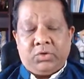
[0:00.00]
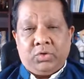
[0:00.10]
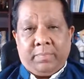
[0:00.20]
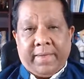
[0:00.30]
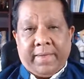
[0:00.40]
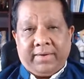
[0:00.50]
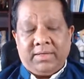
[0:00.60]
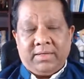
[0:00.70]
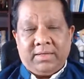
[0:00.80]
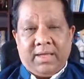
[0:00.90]
to the
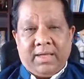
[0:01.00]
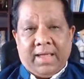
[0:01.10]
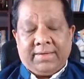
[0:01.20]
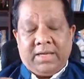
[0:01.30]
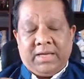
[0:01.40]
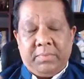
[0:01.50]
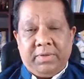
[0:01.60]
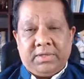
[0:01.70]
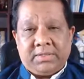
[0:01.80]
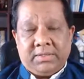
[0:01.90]
back and
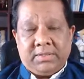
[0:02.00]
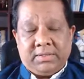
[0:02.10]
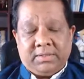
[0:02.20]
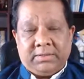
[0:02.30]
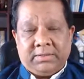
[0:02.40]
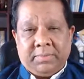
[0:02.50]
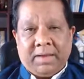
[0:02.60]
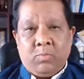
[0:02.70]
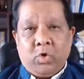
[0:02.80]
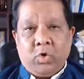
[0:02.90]
keeping this, the, the
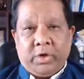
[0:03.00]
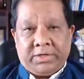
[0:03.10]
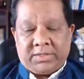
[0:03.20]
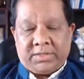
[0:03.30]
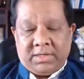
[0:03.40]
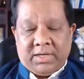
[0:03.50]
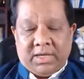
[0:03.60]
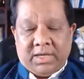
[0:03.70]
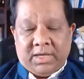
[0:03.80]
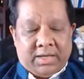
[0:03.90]
back moist
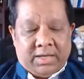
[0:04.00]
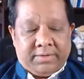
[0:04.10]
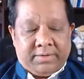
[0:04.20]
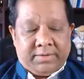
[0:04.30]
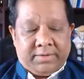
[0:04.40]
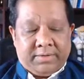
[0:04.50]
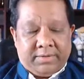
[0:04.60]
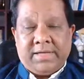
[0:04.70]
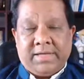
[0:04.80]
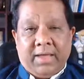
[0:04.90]
uh, does
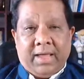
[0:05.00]
help.